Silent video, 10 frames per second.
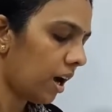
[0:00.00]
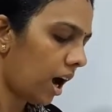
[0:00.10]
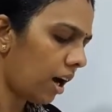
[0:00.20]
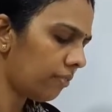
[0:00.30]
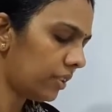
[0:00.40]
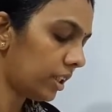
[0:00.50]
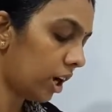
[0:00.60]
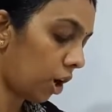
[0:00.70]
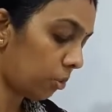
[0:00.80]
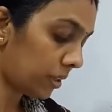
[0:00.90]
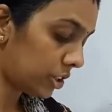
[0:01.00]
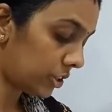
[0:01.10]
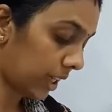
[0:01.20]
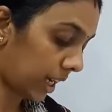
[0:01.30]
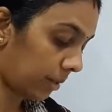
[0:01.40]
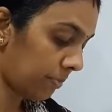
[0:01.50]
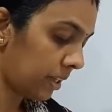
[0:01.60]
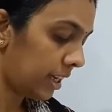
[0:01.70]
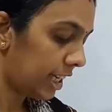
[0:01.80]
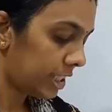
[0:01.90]
After how much time
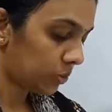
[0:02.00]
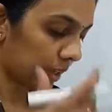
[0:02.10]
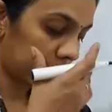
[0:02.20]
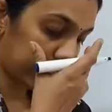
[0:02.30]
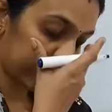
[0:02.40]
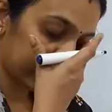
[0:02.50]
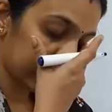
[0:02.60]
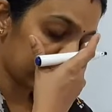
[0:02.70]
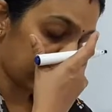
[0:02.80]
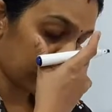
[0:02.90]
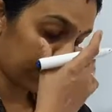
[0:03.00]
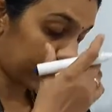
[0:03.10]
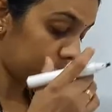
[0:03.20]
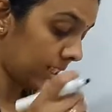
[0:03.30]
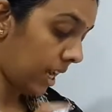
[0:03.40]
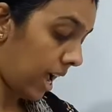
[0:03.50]
it will hit the target